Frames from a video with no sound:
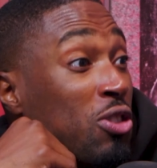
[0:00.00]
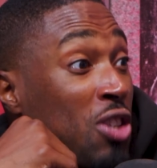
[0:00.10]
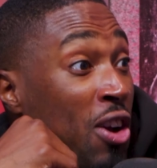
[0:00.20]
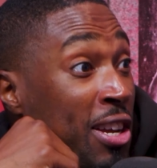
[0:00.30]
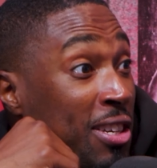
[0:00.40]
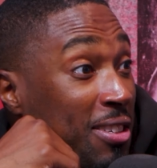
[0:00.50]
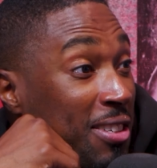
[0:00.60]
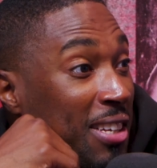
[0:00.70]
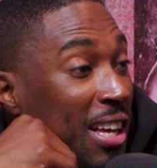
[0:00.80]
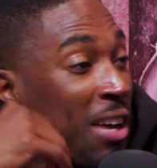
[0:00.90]
sorry,
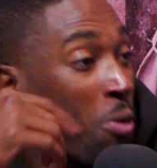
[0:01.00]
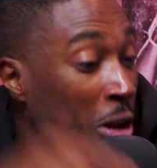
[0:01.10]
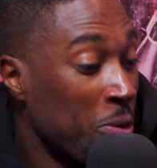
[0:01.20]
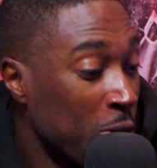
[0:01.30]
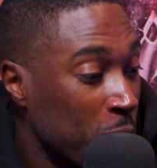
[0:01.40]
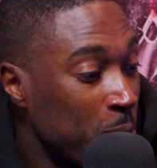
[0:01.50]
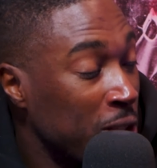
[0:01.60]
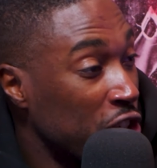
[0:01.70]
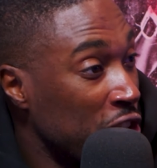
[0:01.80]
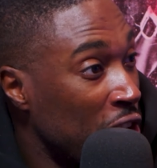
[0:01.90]
we we
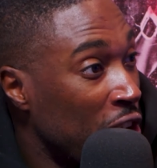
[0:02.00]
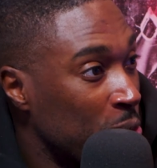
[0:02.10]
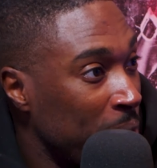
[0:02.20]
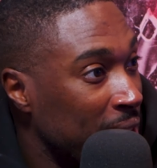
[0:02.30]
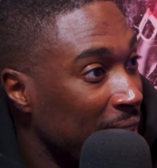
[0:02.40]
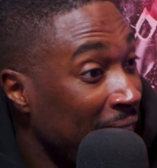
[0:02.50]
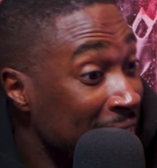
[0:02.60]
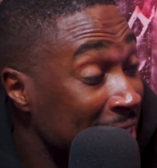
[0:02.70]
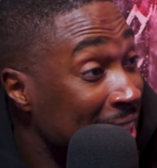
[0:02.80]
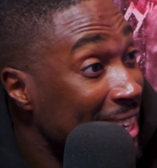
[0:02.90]
touched on it last week.
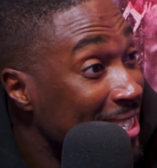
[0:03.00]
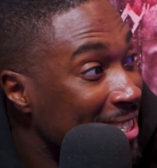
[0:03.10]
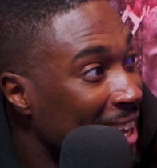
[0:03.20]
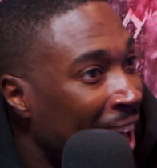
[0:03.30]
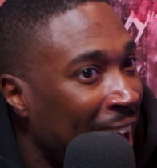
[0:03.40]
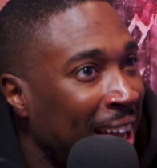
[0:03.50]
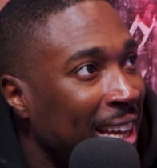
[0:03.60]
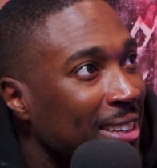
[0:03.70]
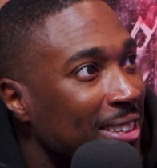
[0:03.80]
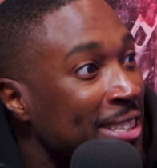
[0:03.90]
Is this
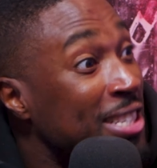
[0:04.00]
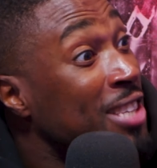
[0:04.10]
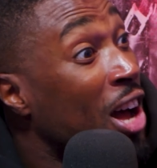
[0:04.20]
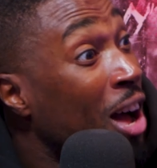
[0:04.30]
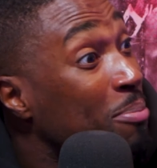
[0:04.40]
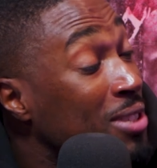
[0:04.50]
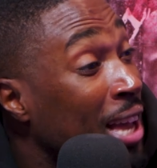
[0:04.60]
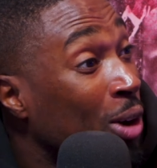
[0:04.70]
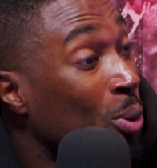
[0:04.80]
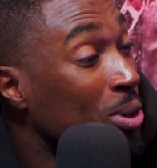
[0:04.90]
a is this an
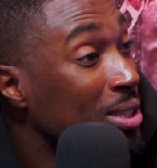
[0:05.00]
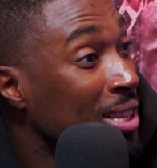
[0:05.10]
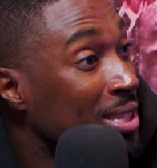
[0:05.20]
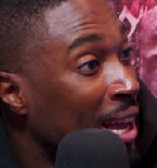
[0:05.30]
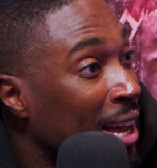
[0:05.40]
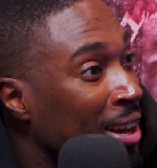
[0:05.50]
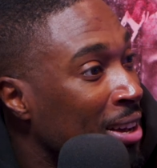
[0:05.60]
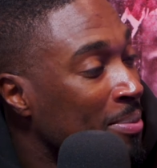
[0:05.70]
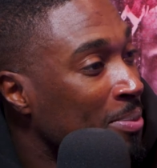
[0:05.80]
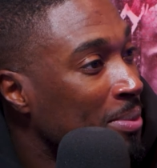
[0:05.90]
upset or was this a
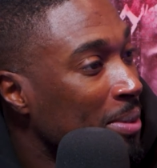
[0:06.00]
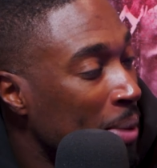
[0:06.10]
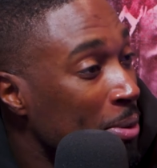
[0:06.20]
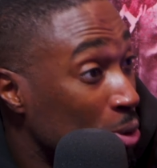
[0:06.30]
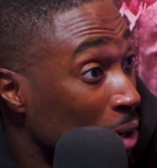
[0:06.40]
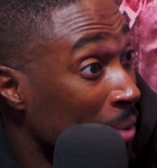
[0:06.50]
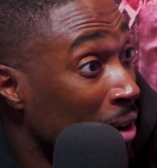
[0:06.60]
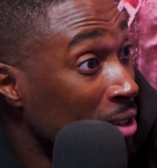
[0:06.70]
um? Remember we was talking about